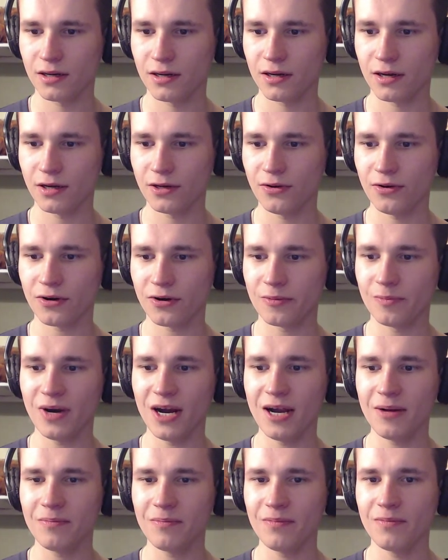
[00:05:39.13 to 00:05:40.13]
your
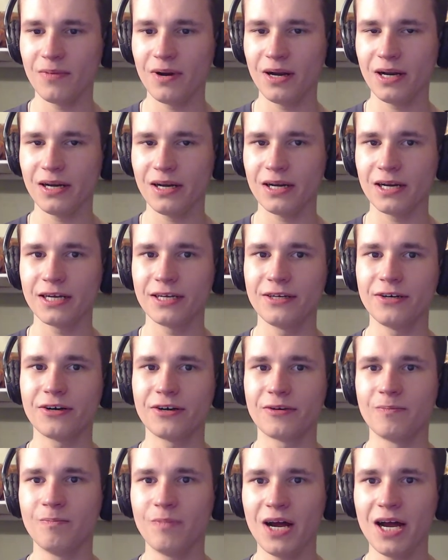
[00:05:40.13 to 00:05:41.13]
mama your
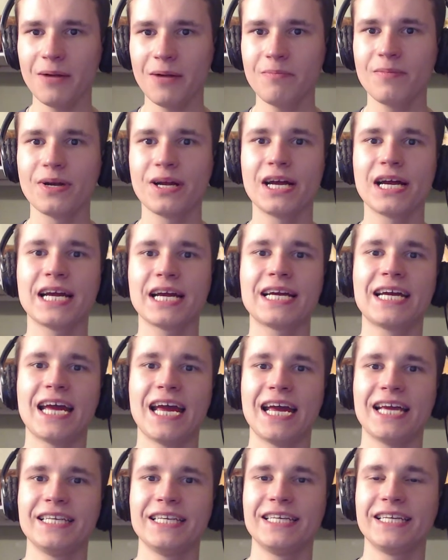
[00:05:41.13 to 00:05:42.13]
mom
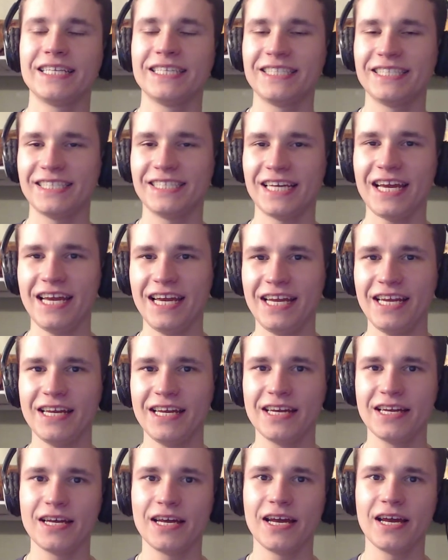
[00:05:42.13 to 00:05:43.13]
can say
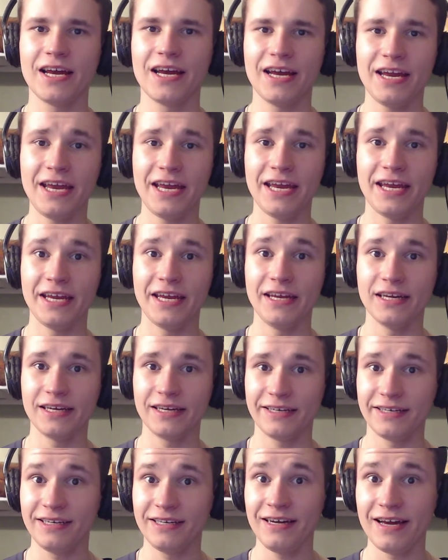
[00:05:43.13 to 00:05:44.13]
hey
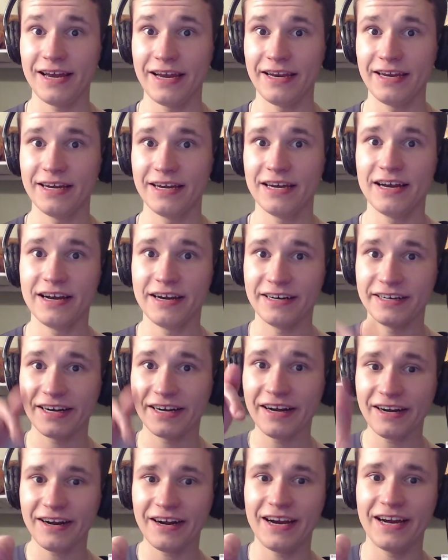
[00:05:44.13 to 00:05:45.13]
guy
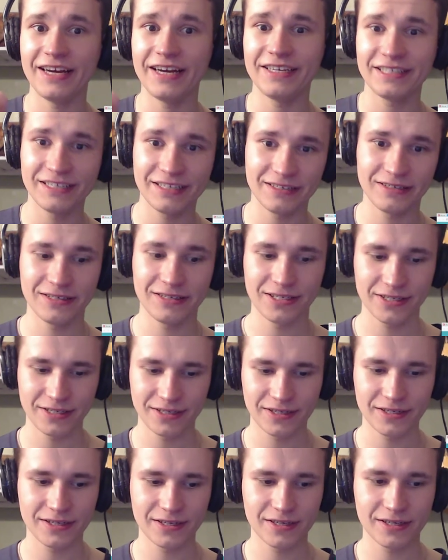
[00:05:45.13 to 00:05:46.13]
rewrite
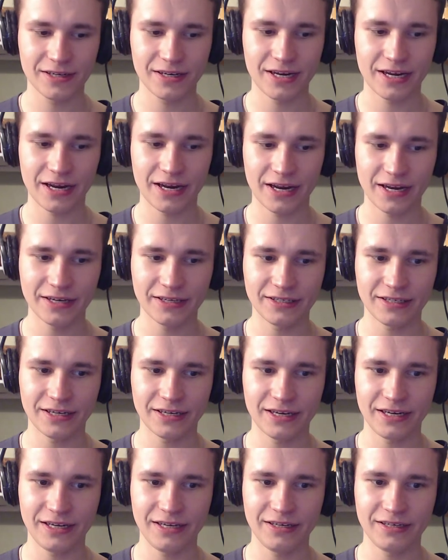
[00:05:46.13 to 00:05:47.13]
and
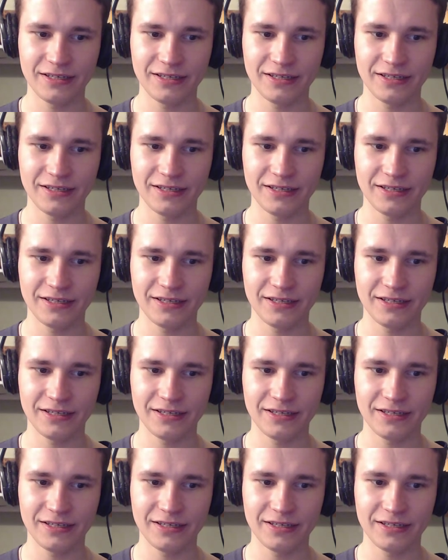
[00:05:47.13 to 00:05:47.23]
I